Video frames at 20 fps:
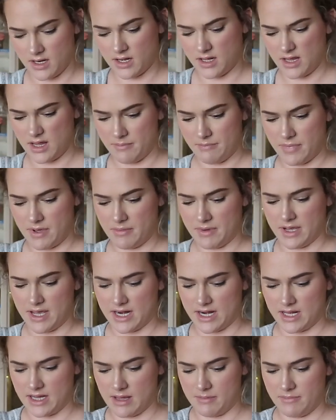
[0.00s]
not clumpy, but
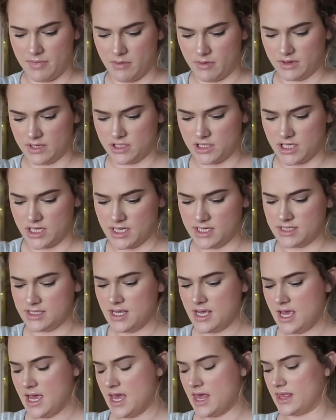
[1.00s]
kind of clumpy with the cheese.
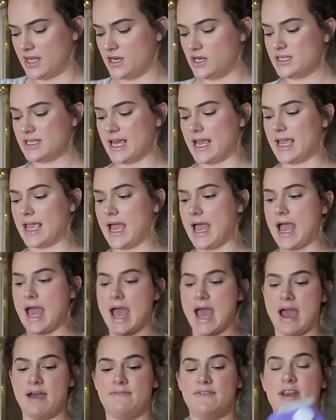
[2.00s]
Then you take
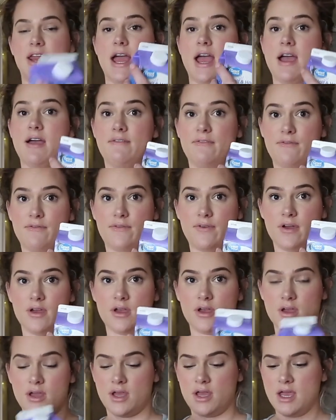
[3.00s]
half and half
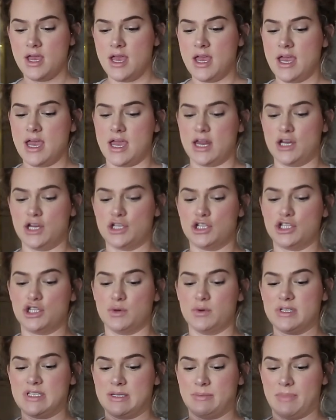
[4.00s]
and you just
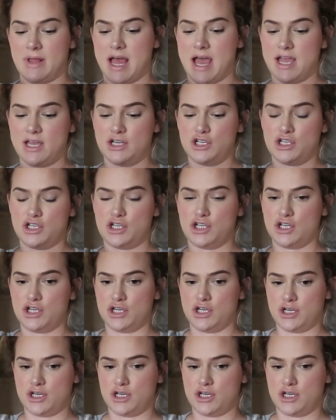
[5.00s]
do a splash.